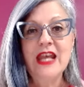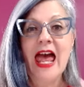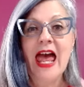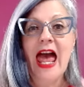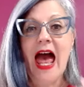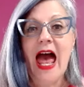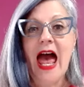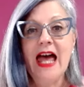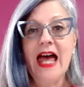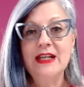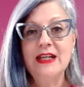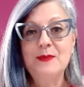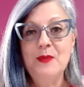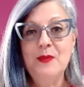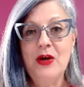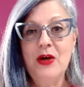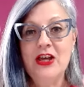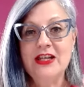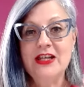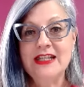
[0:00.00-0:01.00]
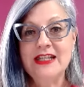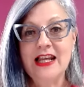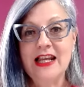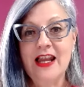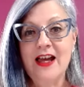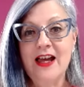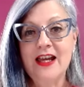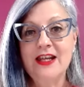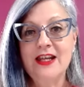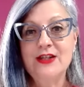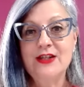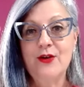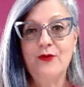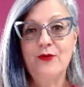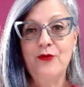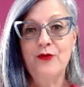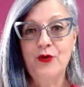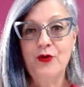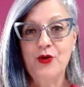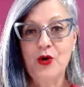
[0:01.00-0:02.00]
and personalize for
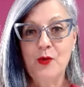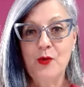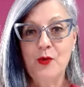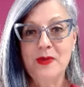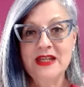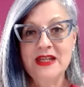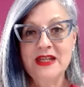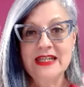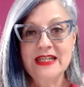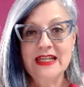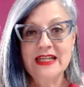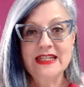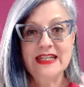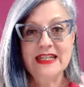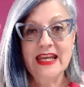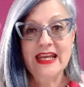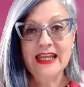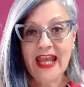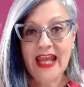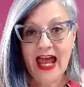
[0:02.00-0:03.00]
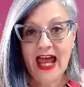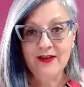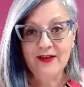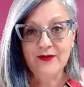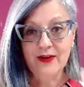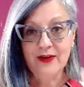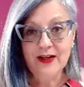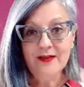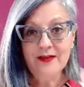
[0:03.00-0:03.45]
your business in Canva.